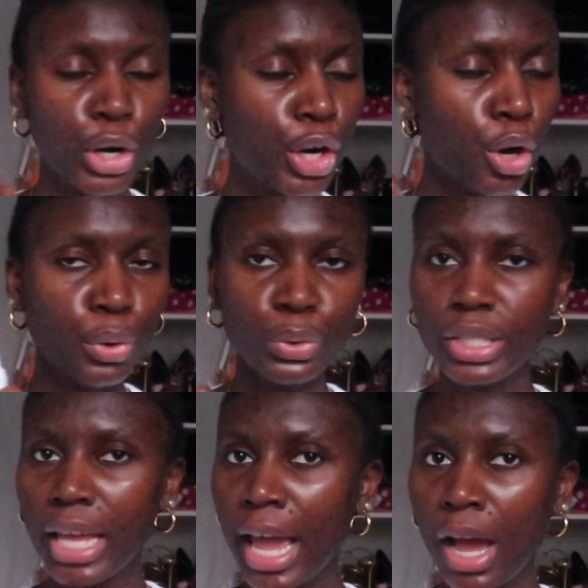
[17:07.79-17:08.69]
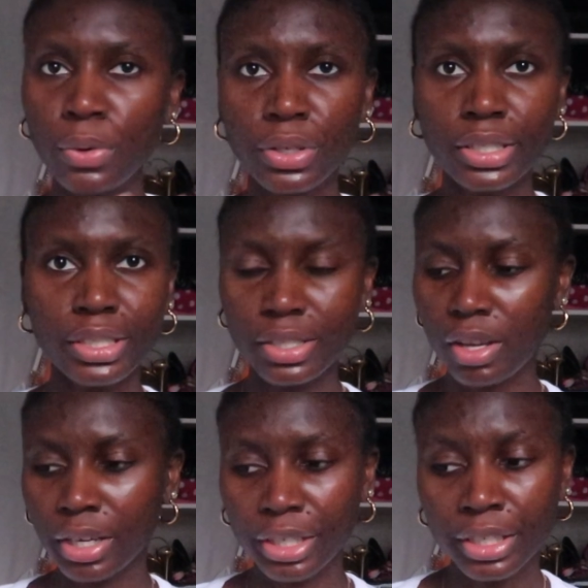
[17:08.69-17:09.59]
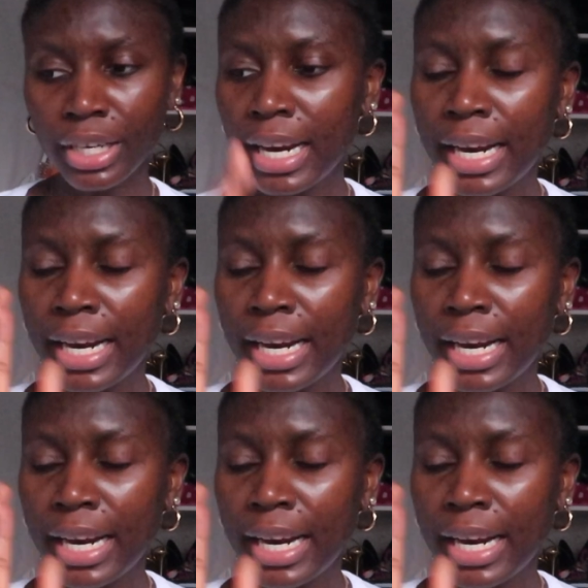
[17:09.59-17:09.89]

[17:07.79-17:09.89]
go to town on this sucker.